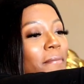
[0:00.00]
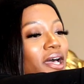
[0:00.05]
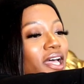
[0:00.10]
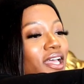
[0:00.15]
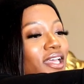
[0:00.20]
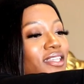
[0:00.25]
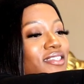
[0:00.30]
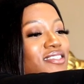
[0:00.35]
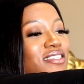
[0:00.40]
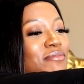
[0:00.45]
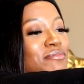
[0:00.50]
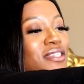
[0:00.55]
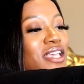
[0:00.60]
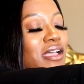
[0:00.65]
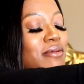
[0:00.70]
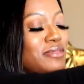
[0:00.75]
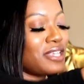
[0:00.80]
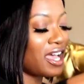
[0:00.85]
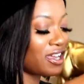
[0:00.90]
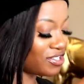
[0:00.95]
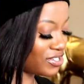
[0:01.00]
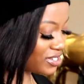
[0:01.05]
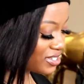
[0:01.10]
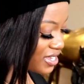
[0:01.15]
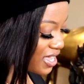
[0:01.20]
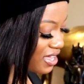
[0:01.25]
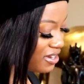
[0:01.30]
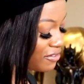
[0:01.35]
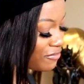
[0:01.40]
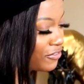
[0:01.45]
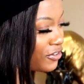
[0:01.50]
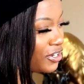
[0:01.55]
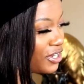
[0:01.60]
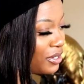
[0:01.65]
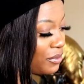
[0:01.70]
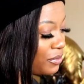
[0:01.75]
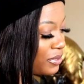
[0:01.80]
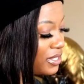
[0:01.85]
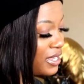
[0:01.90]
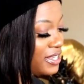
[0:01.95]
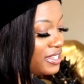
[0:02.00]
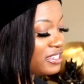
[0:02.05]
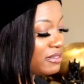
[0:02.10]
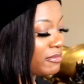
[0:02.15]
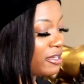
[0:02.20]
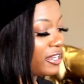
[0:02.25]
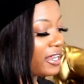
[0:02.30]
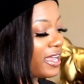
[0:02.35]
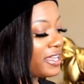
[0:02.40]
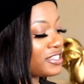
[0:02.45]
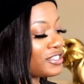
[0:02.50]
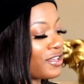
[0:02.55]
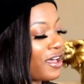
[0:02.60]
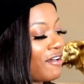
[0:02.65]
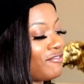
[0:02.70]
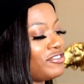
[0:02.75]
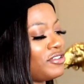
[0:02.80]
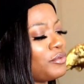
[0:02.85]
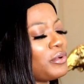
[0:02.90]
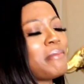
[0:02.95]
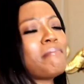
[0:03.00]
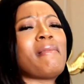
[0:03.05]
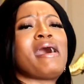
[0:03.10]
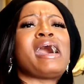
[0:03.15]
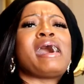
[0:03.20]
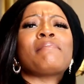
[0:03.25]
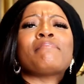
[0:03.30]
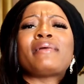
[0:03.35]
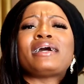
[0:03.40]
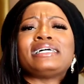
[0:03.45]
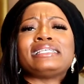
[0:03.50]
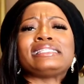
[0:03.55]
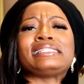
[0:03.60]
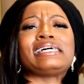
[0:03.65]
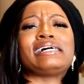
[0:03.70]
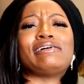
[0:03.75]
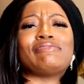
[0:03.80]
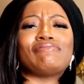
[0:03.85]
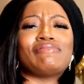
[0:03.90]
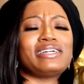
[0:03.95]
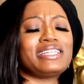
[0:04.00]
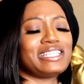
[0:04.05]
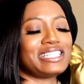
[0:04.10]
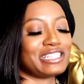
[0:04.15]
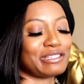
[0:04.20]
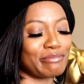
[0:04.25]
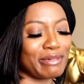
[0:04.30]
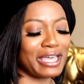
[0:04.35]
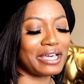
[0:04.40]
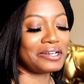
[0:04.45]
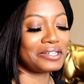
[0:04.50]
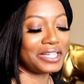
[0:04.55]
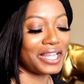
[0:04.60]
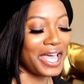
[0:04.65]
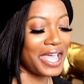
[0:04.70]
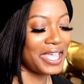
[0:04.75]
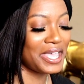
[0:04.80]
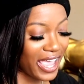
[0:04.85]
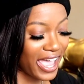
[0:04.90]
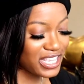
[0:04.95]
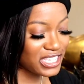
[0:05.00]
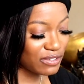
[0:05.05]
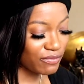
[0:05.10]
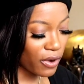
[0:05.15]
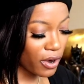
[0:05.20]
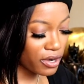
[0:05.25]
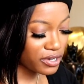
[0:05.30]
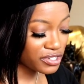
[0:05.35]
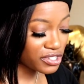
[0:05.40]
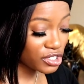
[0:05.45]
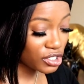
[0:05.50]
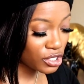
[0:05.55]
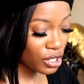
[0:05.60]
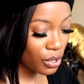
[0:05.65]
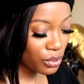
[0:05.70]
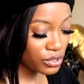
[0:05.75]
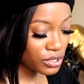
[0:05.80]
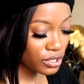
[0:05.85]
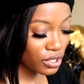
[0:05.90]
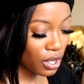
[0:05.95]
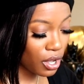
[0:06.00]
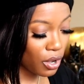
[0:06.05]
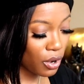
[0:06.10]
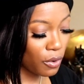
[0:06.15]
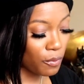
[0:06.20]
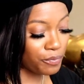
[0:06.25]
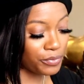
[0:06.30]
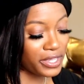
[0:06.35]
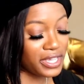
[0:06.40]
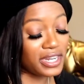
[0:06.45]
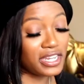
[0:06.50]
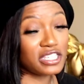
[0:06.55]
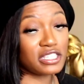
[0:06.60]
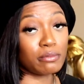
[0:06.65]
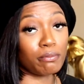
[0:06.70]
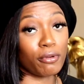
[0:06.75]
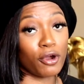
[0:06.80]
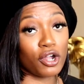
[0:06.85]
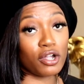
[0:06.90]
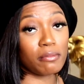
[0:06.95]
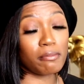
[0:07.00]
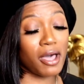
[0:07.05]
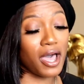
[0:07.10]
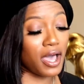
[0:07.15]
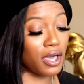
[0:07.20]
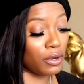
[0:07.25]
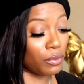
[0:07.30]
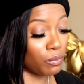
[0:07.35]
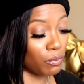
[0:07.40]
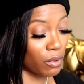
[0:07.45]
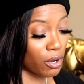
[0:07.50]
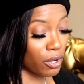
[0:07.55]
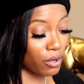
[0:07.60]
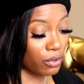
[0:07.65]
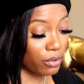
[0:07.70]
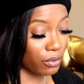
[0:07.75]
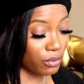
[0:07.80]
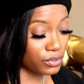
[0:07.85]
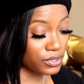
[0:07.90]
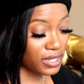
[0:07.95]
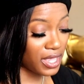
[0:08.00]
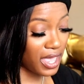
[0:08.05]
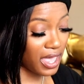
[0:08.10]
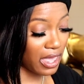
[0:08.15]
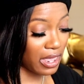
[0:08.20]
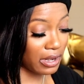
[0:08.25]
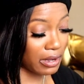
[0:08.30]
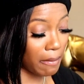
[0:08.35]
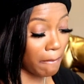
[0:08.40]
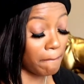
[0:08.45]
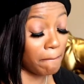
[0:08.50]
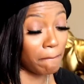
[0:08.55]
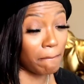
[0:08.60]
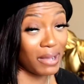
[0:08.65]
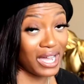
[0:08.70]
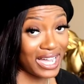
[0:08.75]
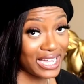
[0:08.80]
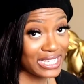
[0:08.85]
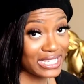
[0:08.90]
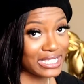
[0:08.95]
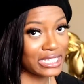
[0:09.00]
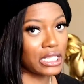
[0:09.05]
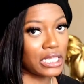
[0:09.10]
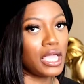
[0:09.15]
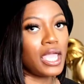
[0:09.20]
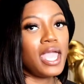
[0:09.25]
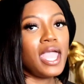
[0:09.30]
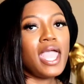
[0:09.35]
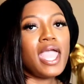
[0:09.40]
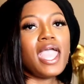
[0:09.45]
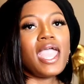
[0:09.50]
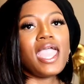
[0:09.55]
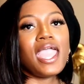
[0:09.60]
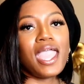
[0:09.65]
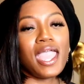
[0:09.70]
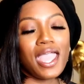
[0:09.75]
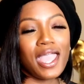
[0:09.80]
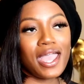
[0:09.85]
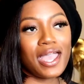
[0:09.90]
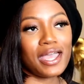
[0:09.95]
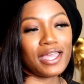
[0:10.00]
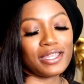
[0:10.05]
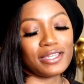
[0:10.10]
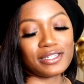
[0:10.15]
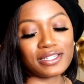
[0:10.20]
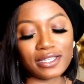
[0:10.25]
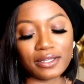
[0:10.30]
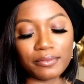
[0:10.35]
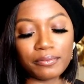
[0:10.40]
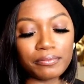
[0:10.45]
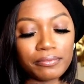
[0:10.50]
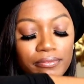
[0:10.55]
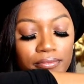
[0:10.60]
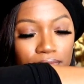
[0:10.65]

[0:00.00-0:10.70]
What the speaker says: But sometimes I just kind of forget what they smell like, so I have to remind myself what it smelled like. As far as the notes go, it is bergamot, rose, and musk. And